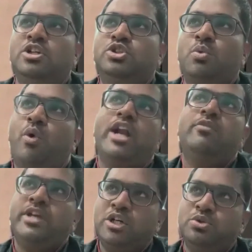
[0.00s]
So
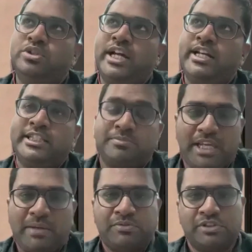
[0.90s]
one way to do that is
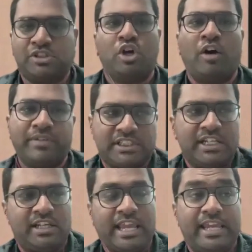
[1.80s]
memes, which has obviously
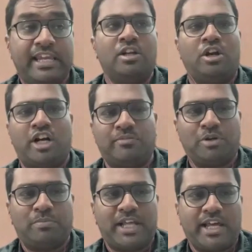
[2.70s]
gained a lot of
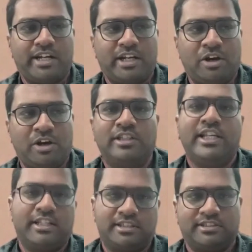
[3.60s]
popularity on the
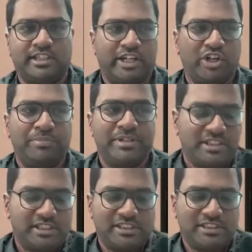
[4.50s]
other side. Like,
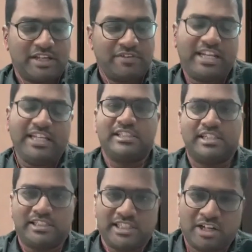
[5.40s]
businesses have
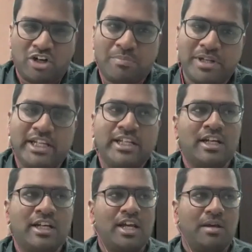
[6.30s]
recently started adopting it,
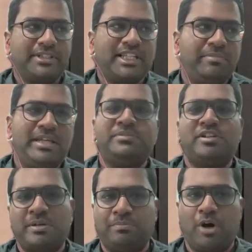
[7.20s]
but then memes
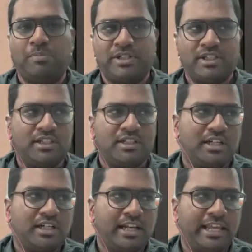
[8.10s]
have been
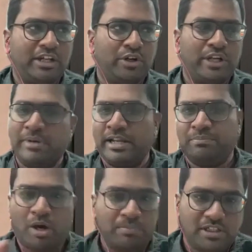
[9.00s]
popular, in
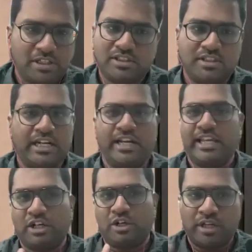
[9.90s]
pop culture and
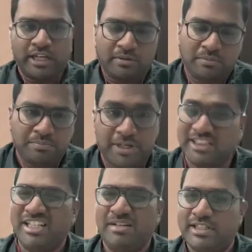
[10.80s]
in
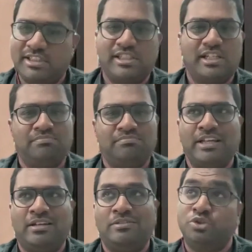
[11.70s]
personal messaging,
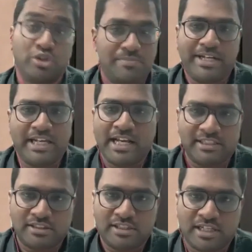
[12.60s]
in social media
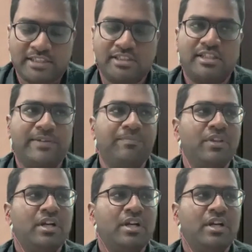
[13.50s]
as a thing.